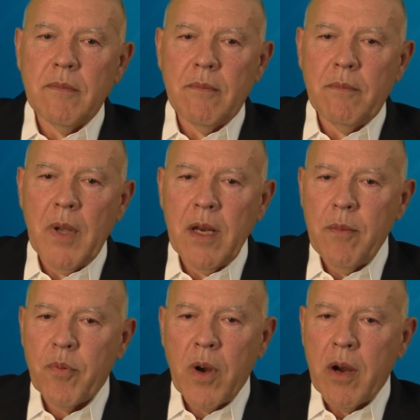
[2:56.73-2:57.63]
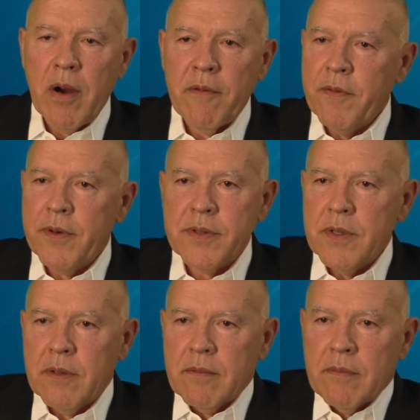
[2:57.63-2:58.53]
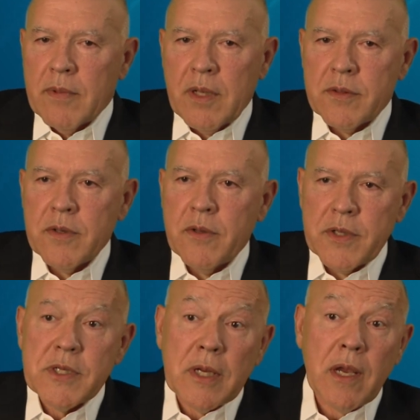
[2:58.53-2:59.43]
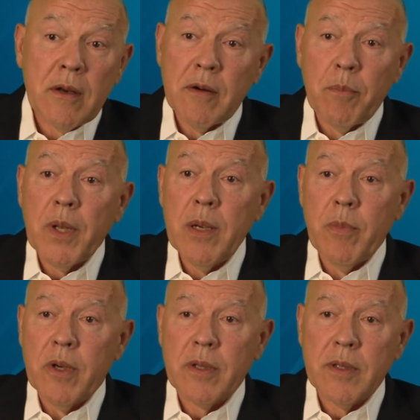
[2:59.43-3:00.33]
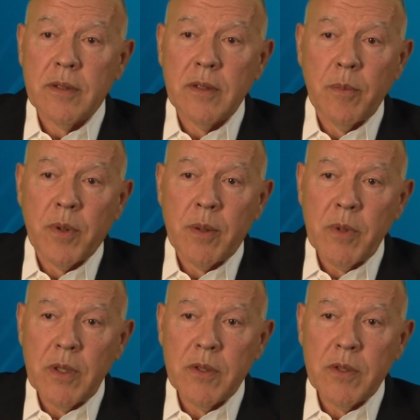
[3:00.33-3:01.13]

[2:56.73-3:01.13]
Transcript: many prior efforts and, and sort of the standard playbook that the department